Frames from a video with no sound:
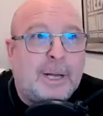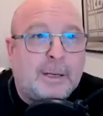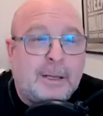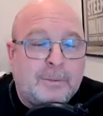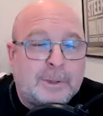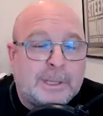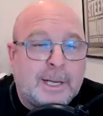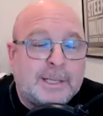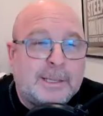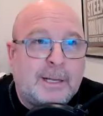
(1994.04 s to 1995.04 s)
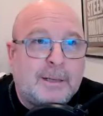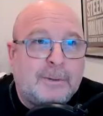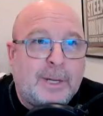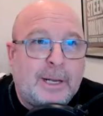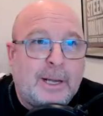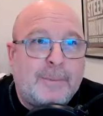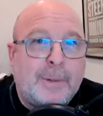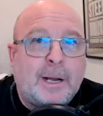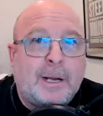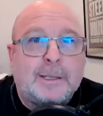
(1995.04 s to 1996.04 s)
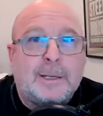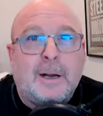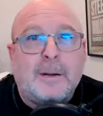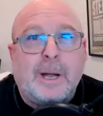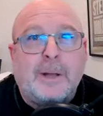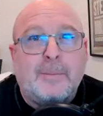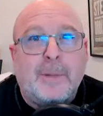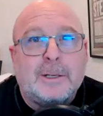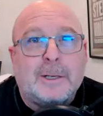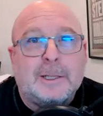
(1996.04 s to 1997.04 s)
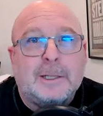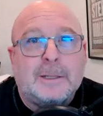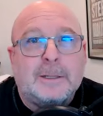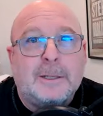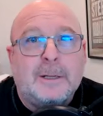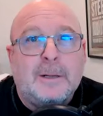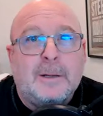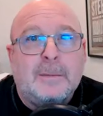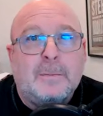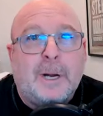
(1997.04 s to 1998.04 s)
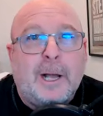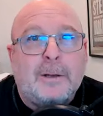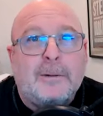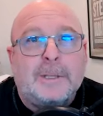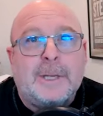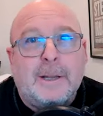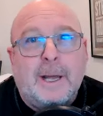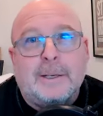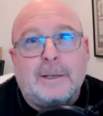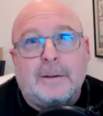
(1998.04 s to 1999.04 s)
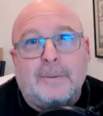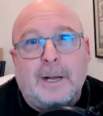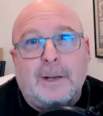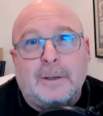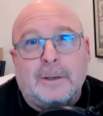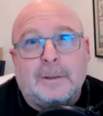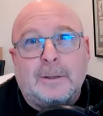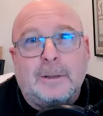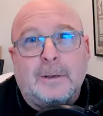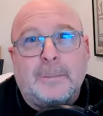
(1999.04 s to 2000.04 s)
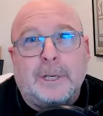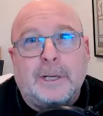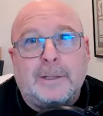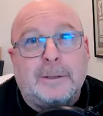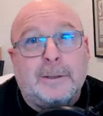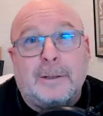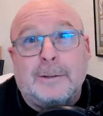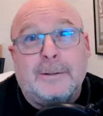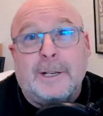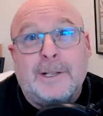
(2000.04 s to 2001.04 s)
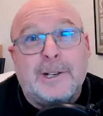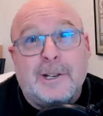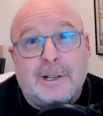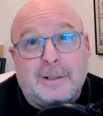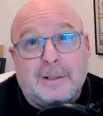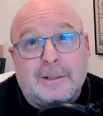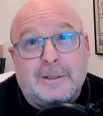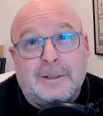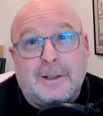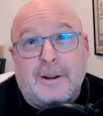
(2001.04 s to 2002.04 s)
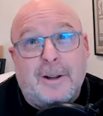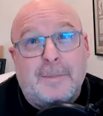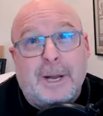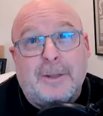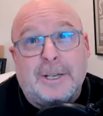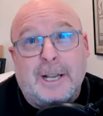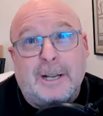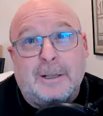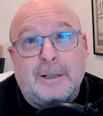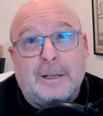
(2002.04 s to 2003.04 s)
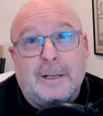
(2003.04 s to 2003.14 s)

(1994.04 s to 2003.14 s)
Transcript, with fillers: I love what Scott said of like, I'm not going to talk about the metrics, but how you say that to your founder, because they're engineers, they're all about the data.